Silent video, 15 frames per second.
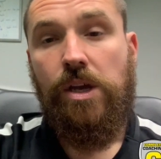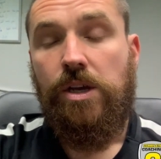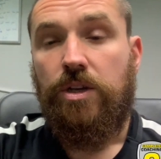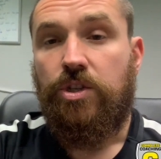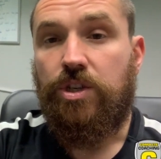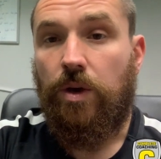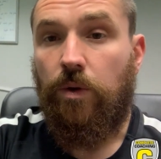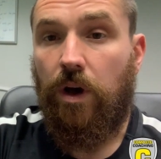
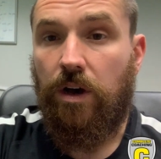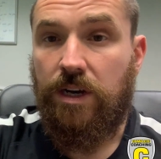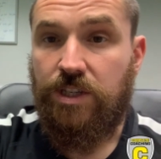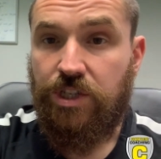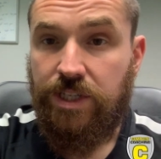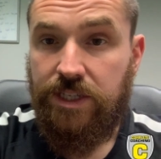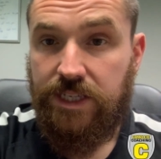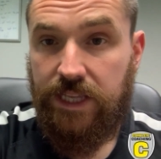So
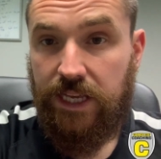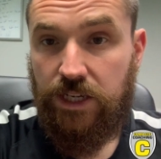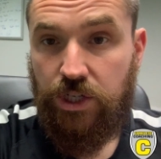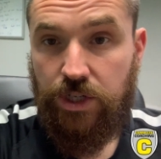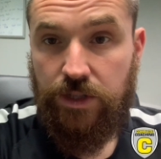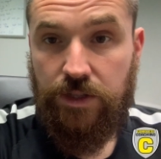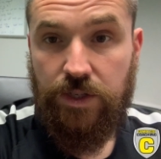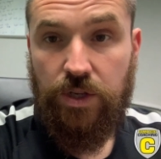hygiene
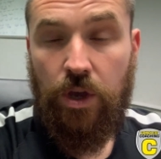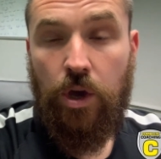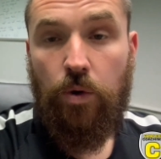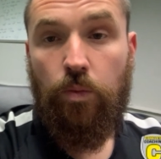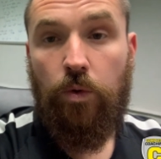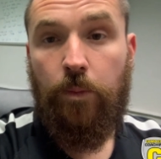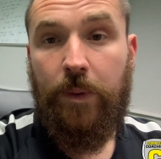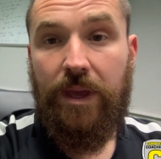stations
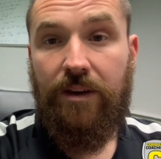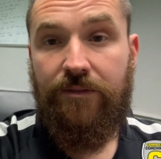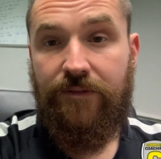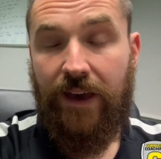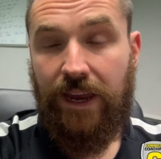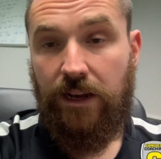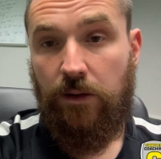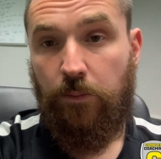will be
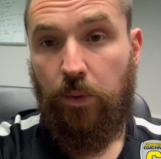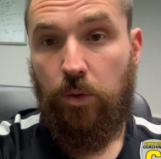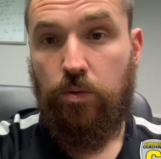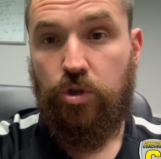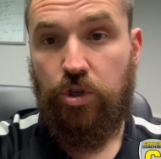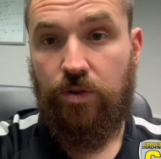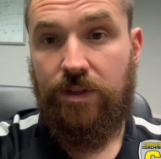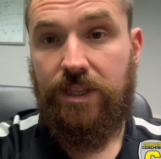available
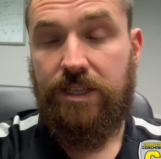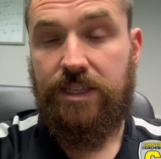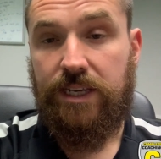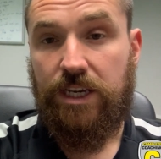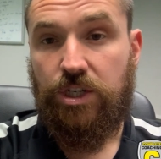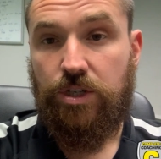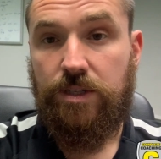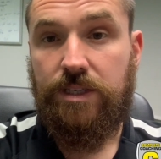during the
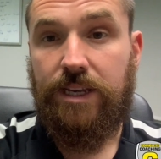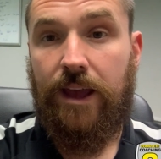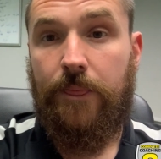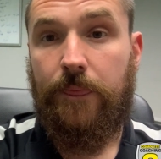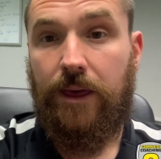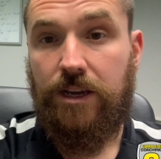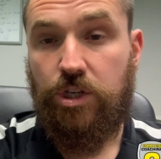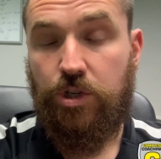sessions,
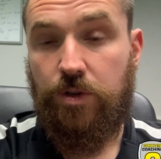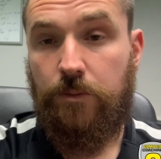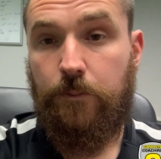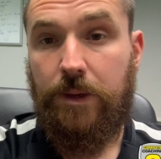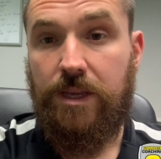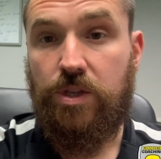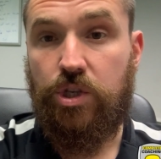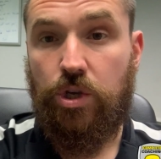and there should
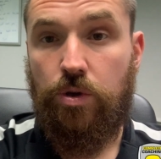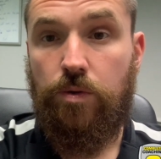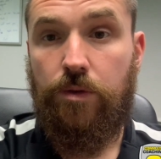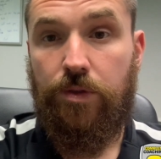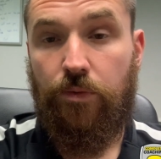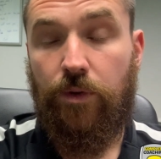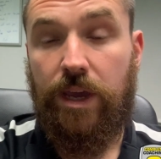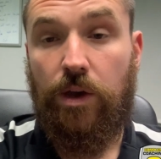be 2,
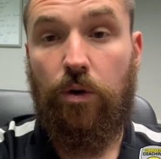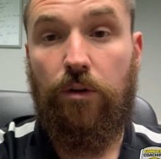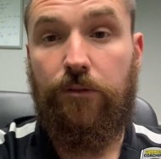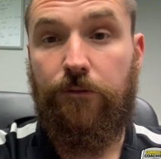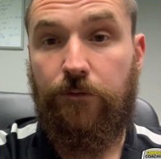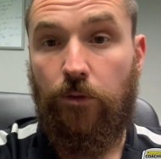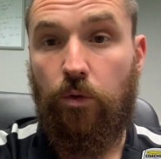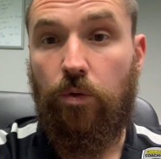3 or
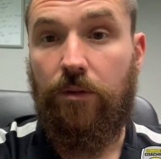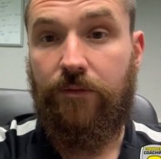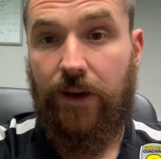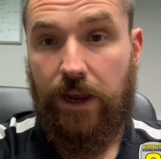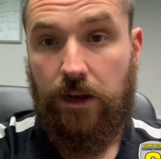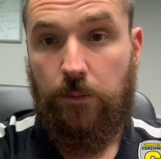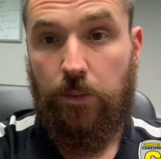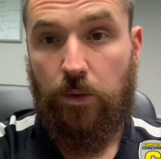4
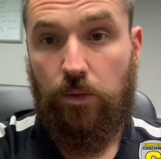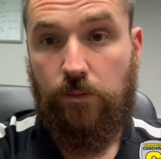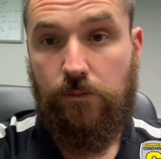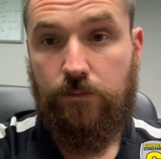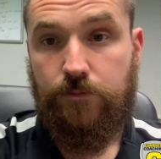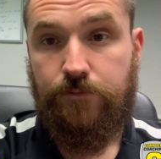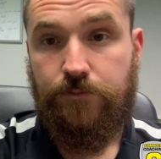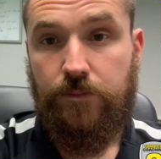available.
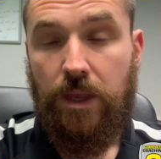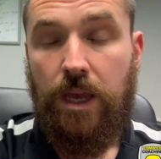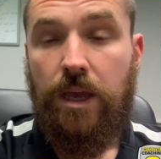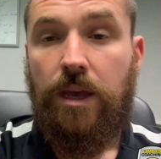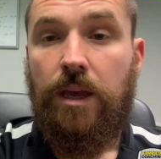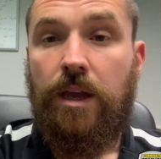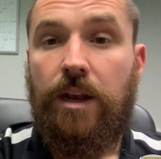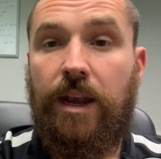
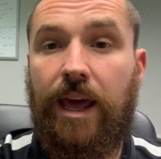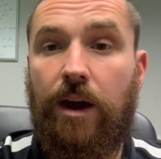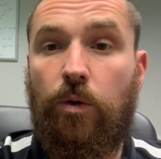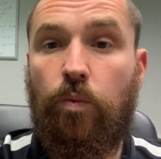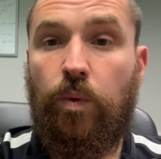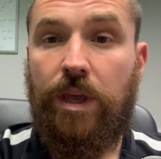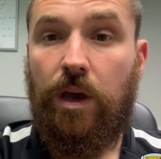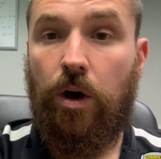
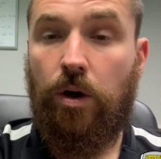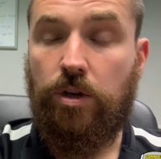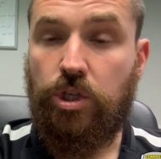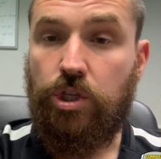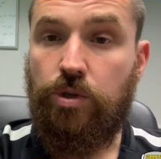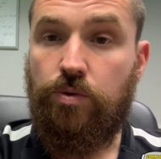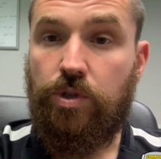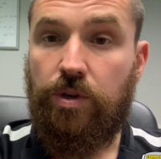Now we
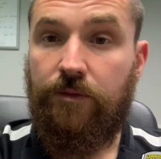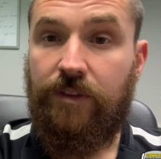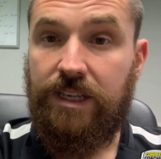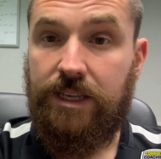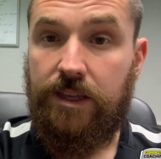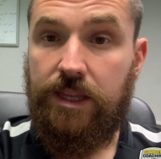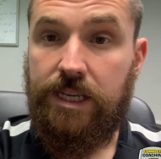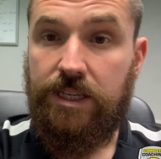ask you to
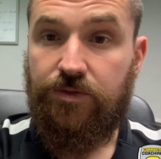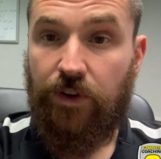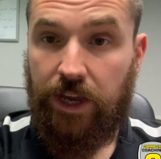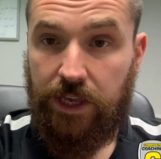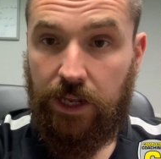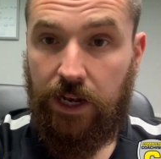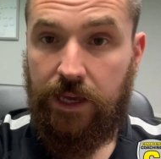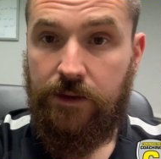visit these
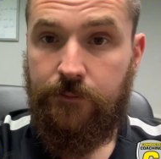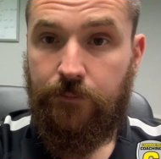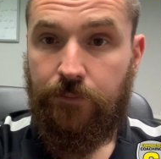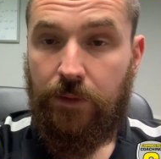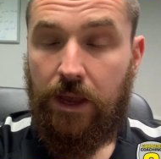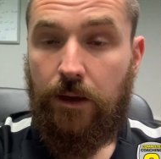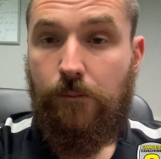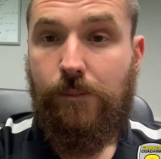regularly,
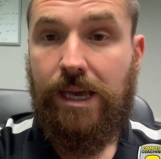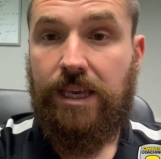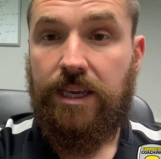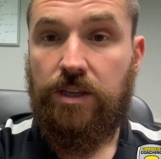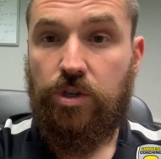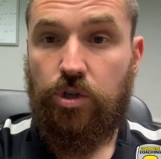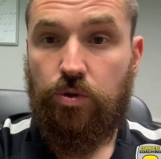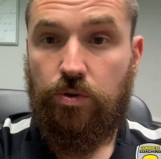
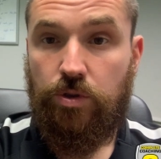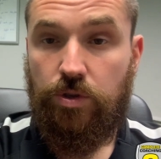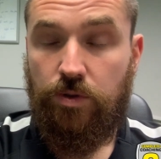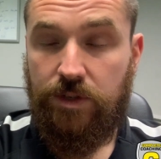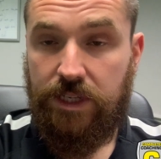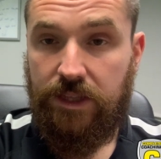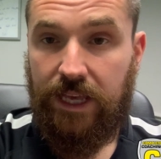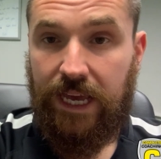making sure you're
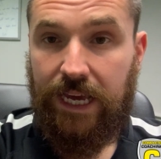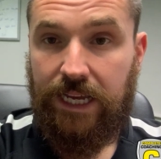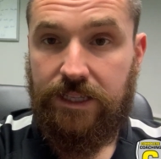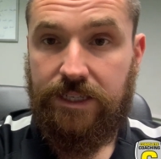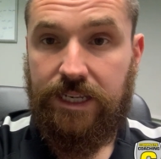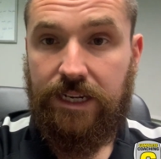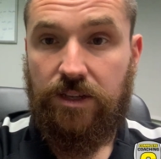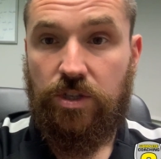using the hand
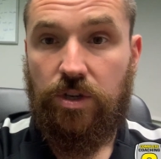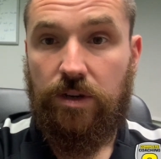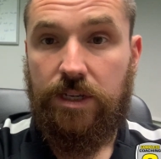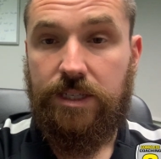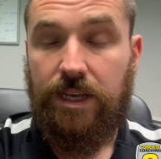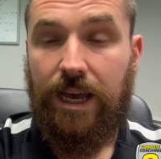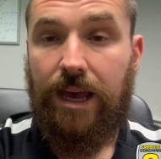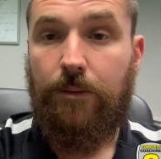
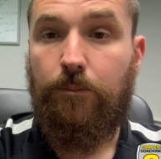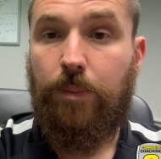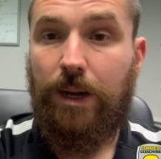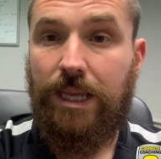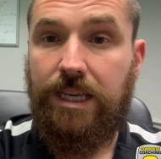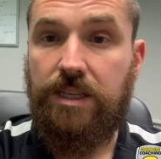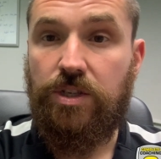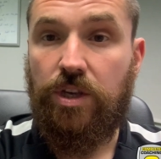sanitizer, and
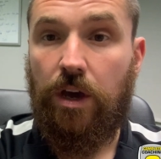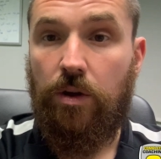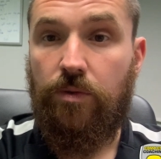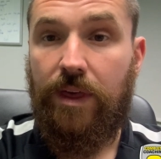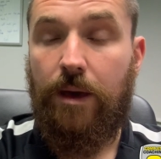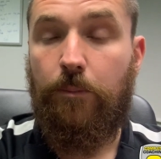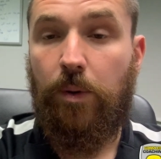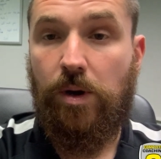please go
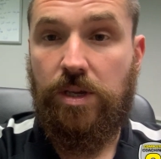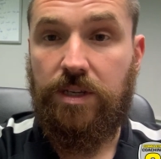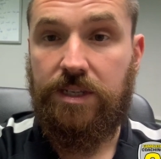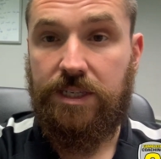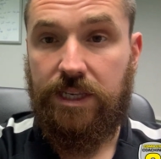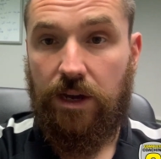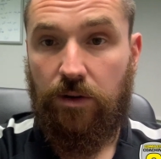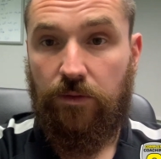there by
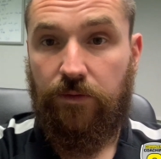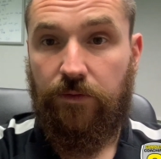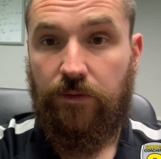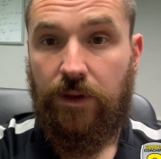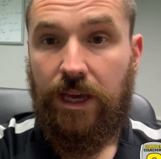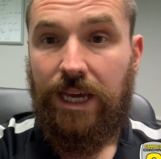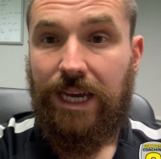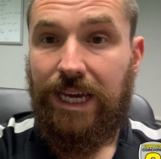yourself.
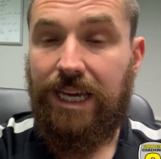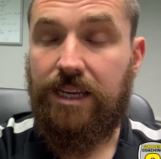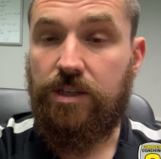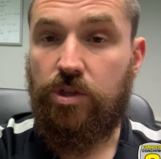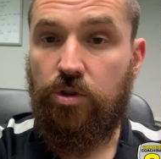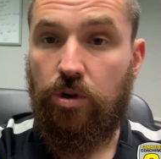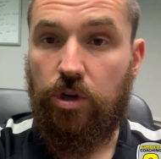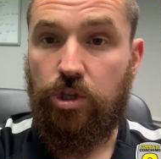It
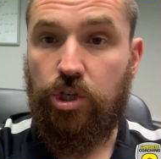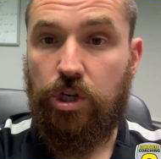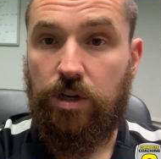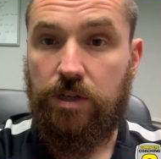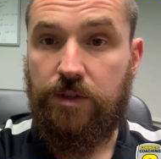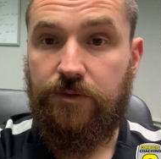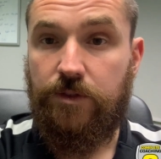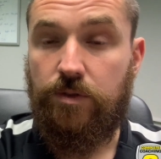is not a
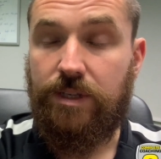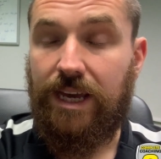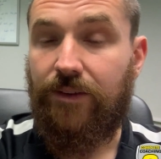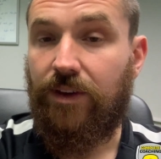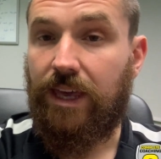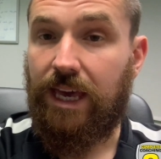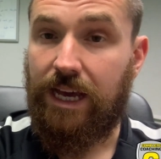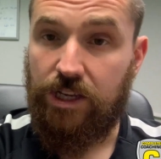chance for you to have
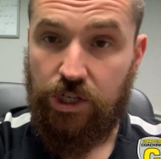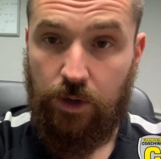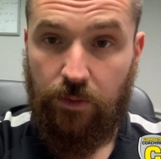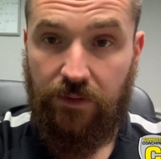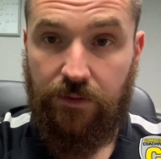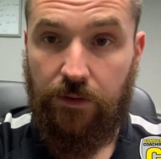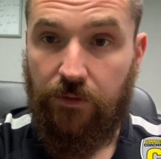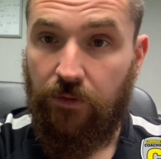a catch up
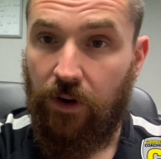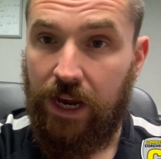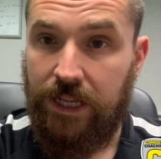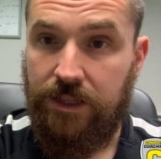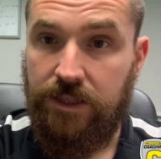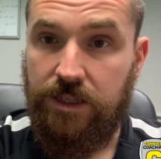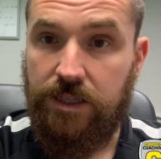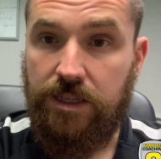with your
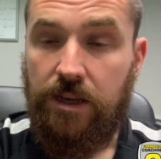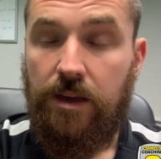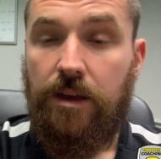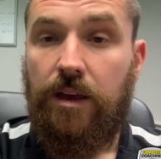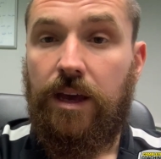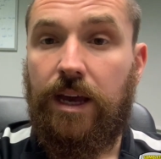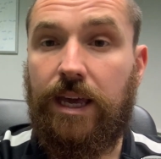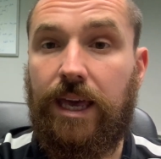friends.
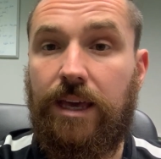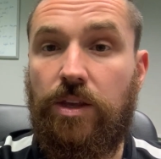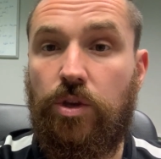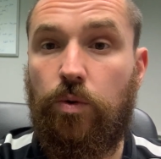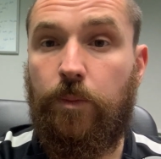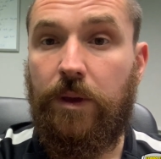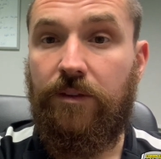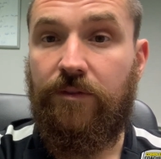Okay,
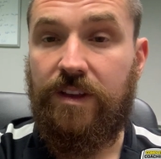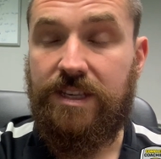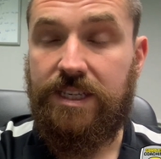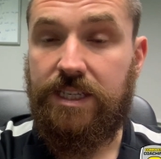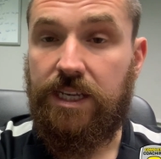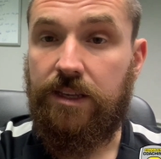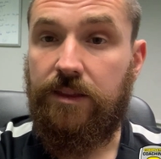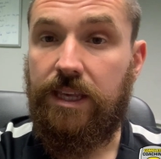you'll be
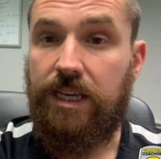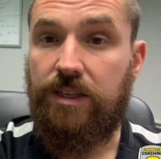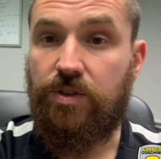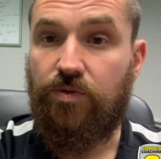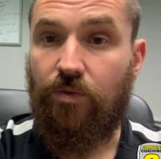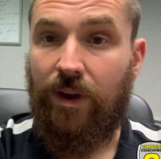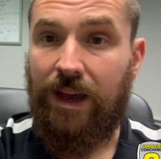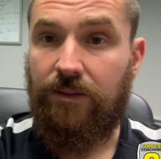visiting these
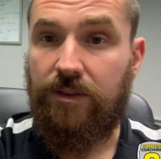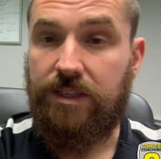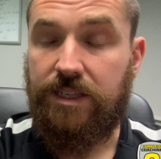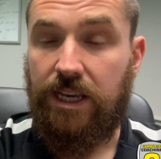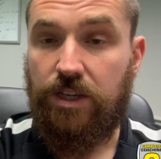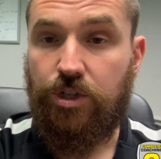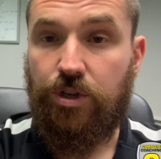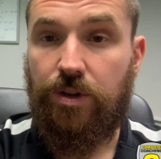throughout the
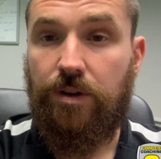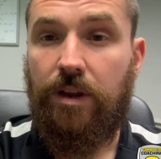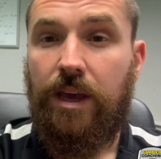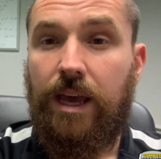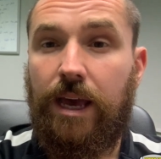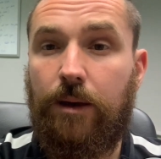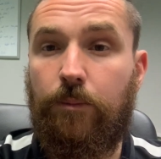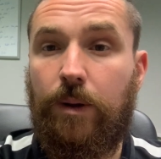session,
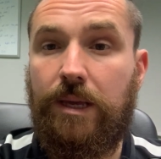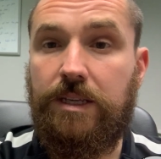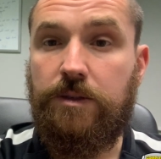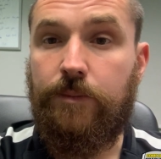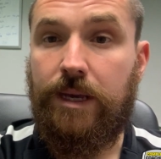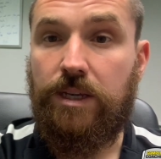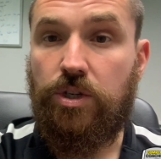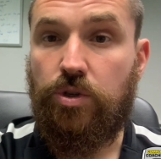and please
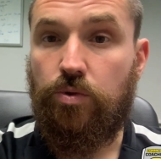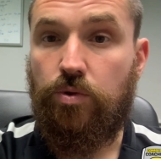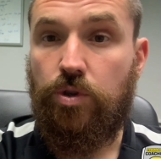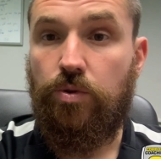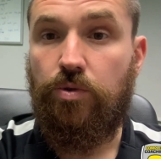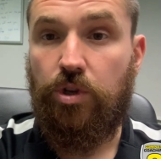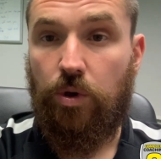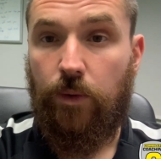make sure
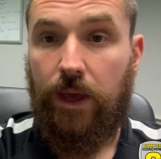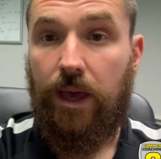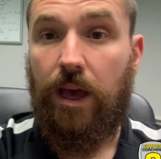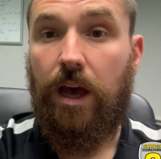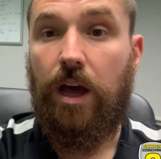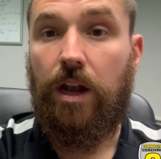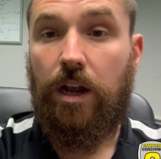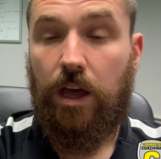you do it
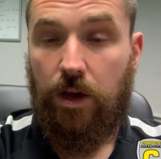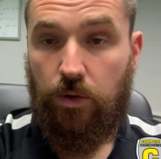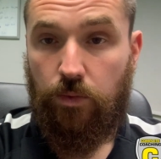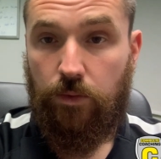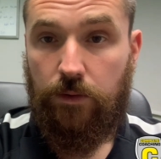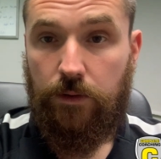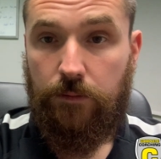alone.